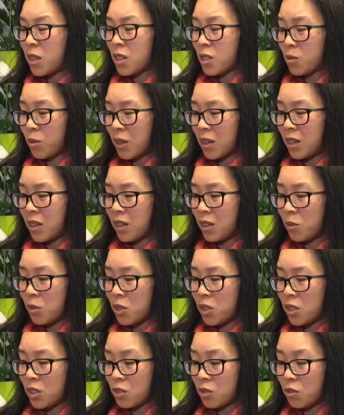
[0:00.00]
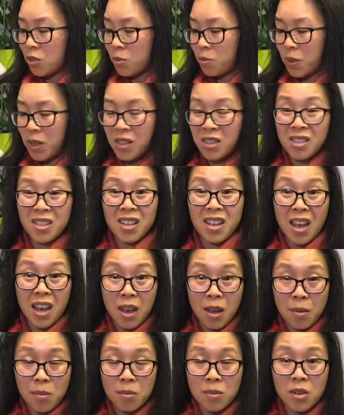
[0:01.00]
one here, which is called
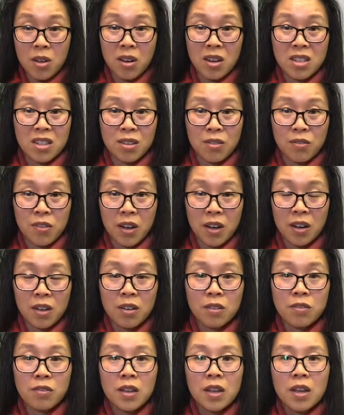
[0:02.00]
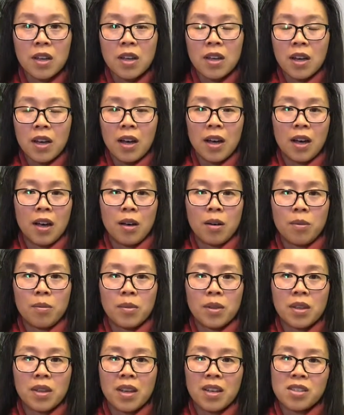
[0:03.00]
BCM95.
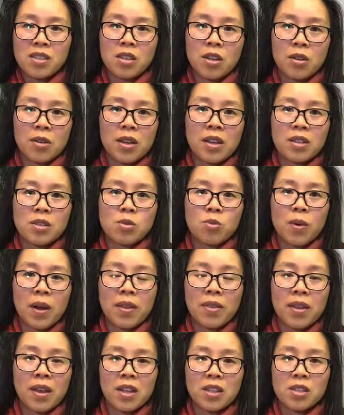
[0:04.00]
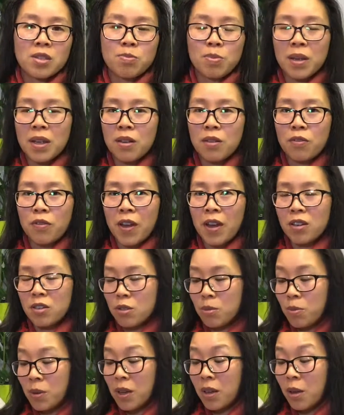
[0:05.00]
Yes, so it's one that's been found to
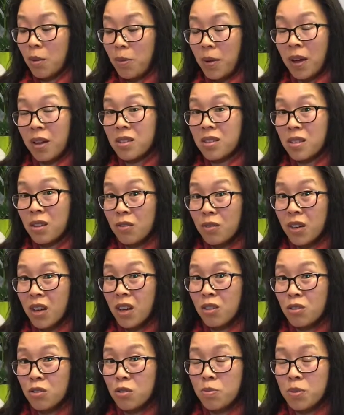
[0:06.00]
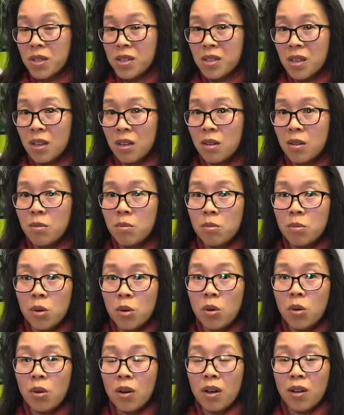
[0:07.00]
be about 700%
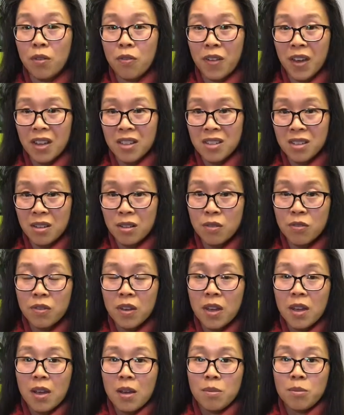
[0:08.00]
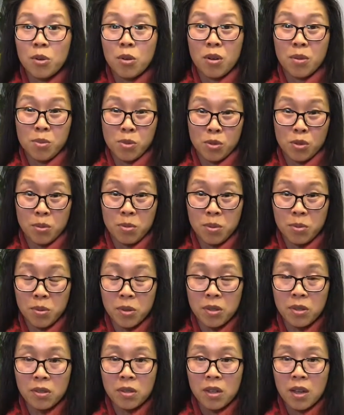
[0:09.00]
more effective, more
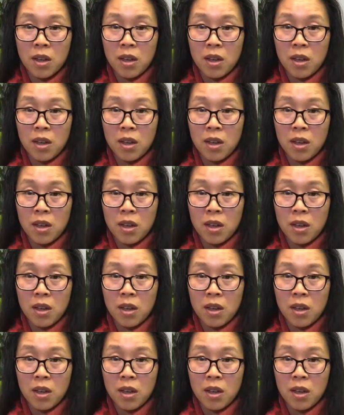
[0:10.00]
absorbable